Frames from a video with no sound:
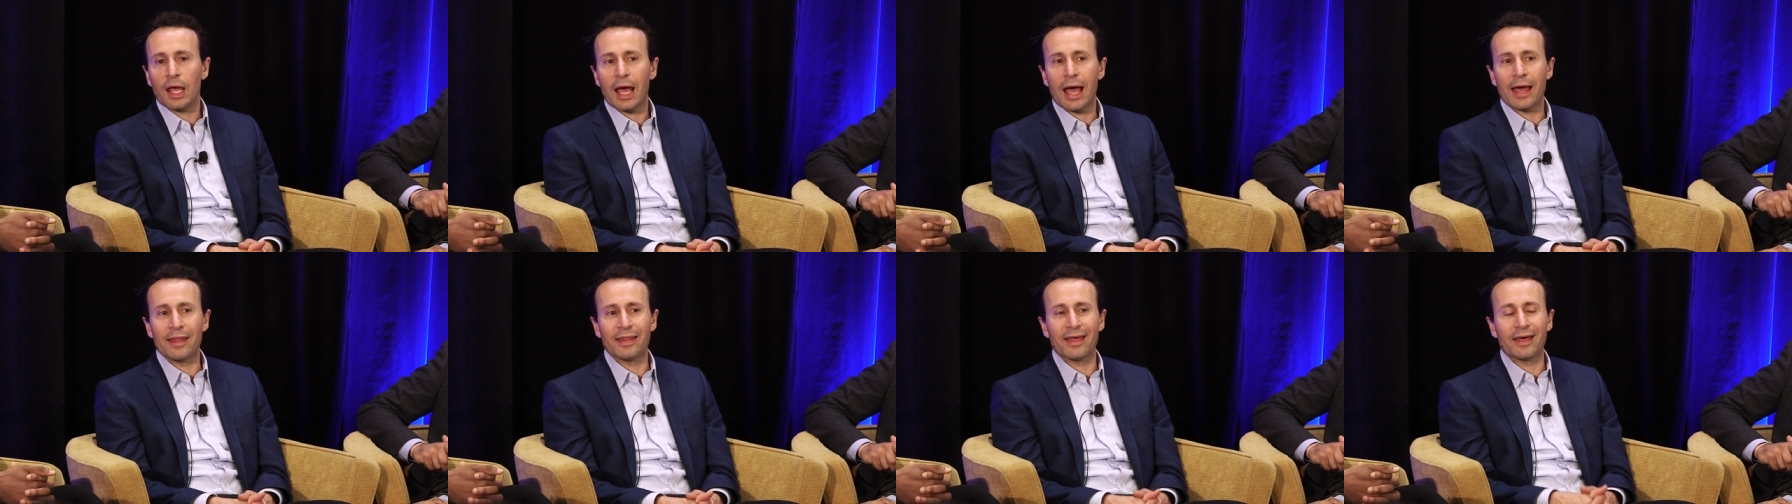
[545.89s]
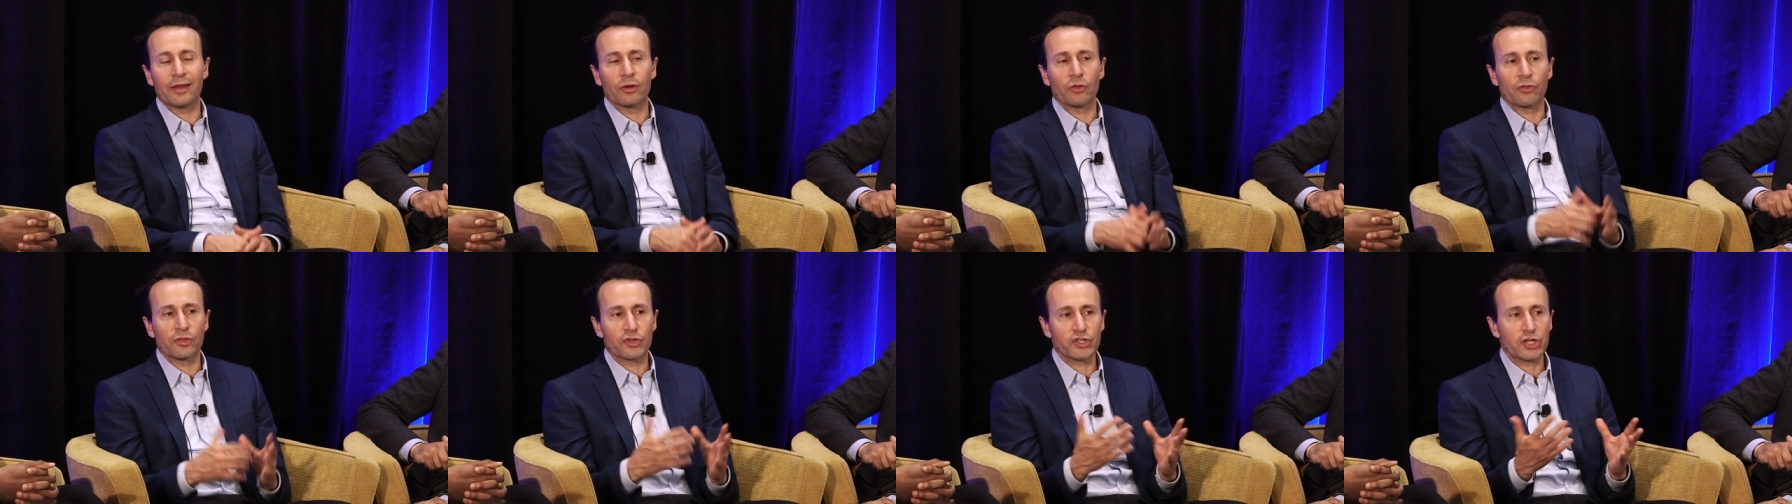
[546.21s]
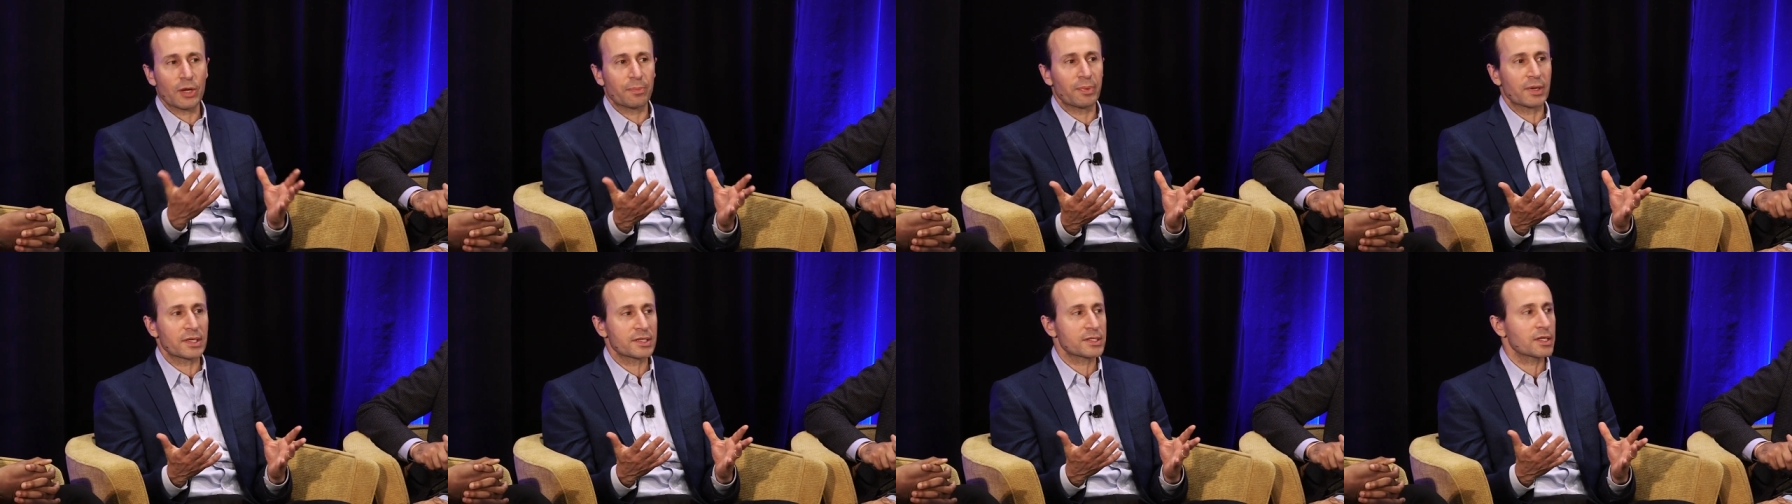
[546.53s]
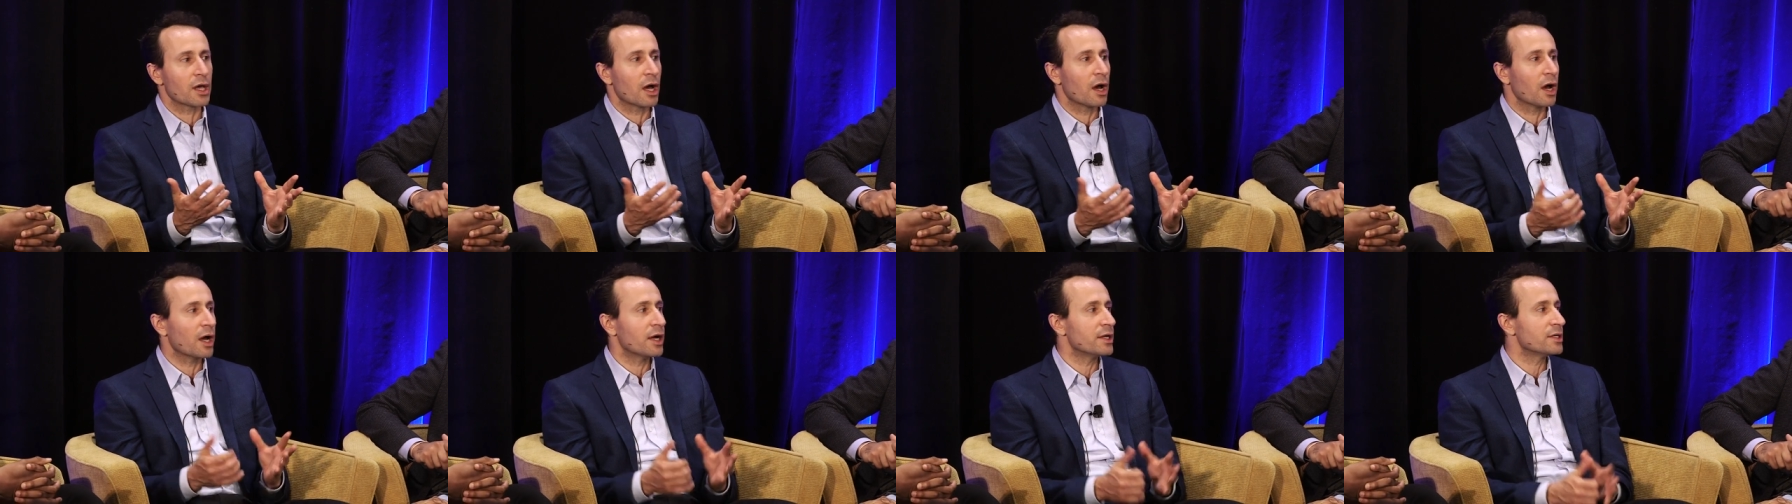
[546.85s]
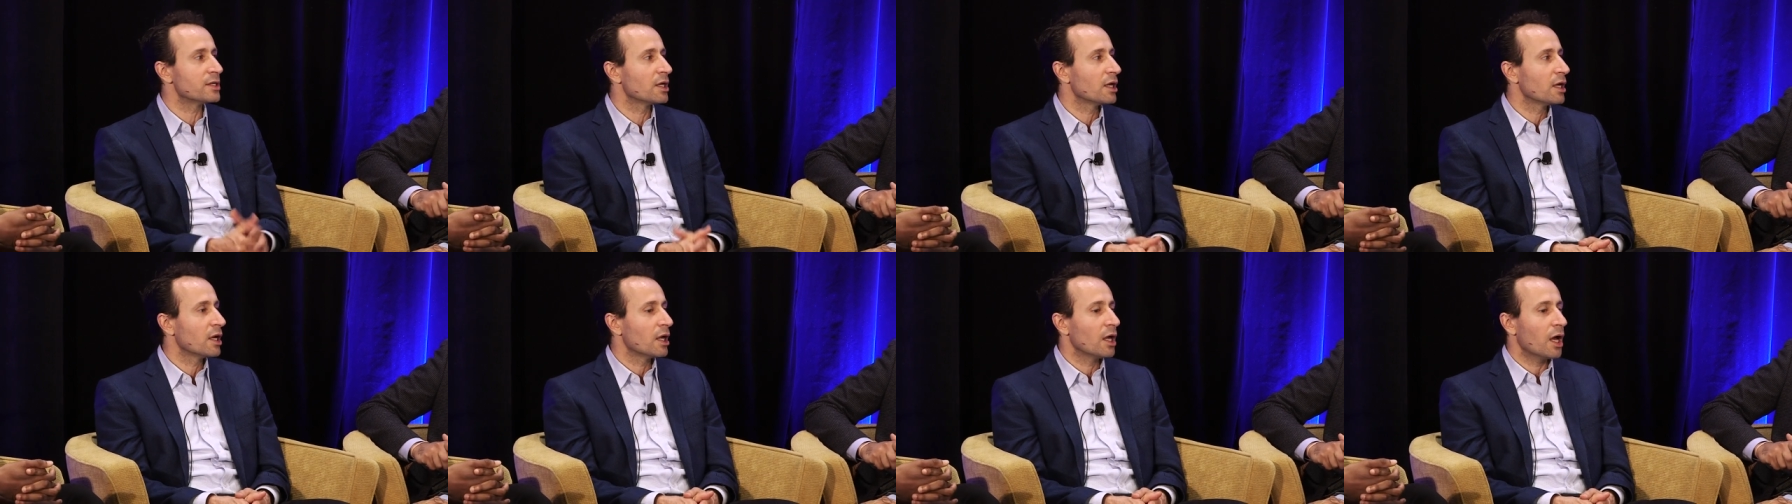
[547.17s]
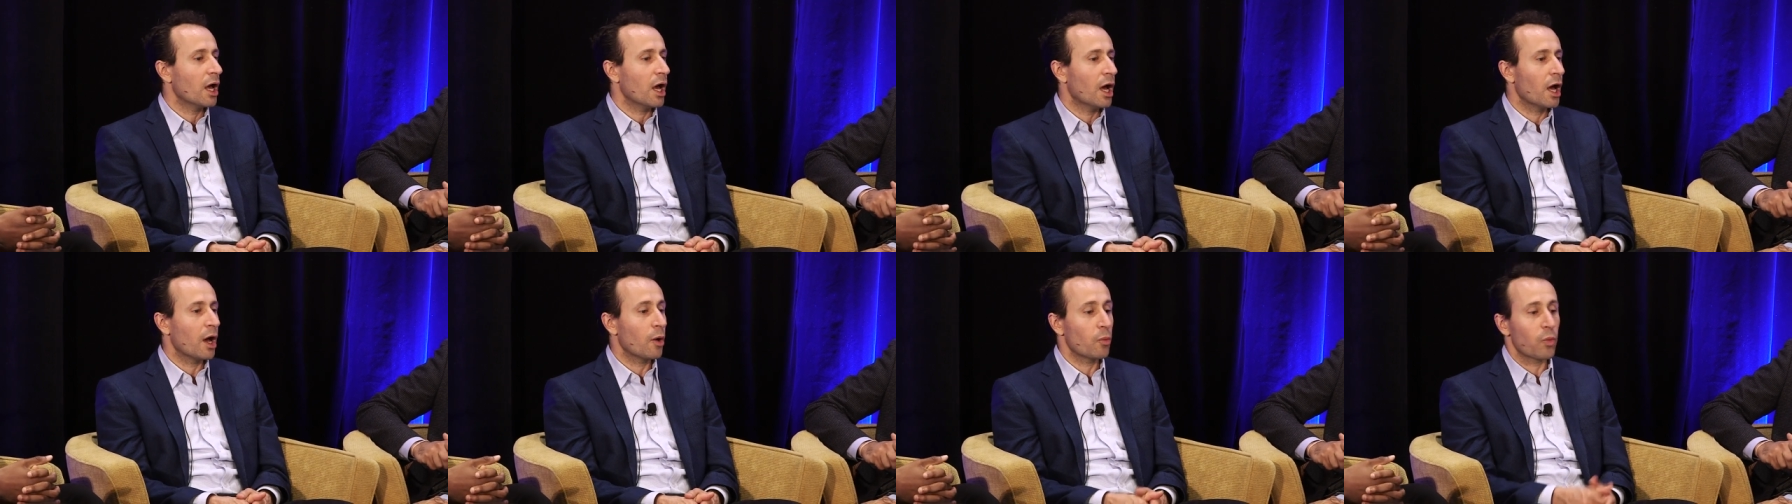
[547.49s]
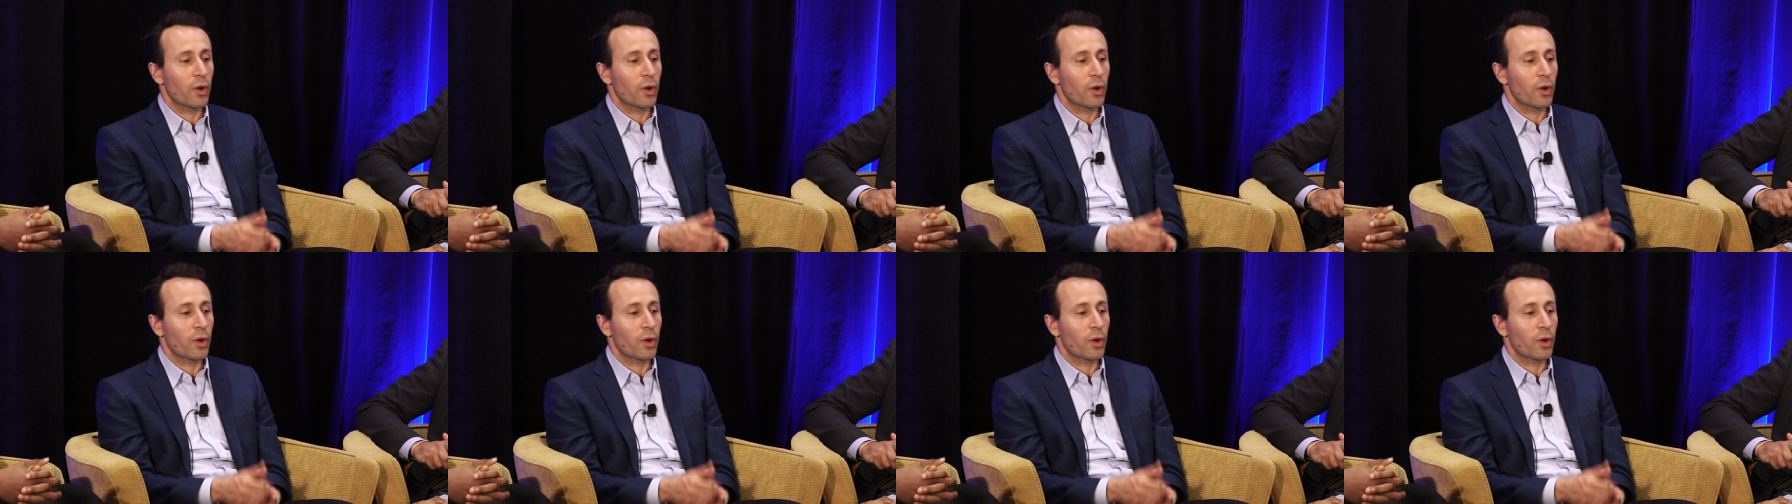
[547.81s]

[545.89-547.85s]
And then on the shipping side, uh,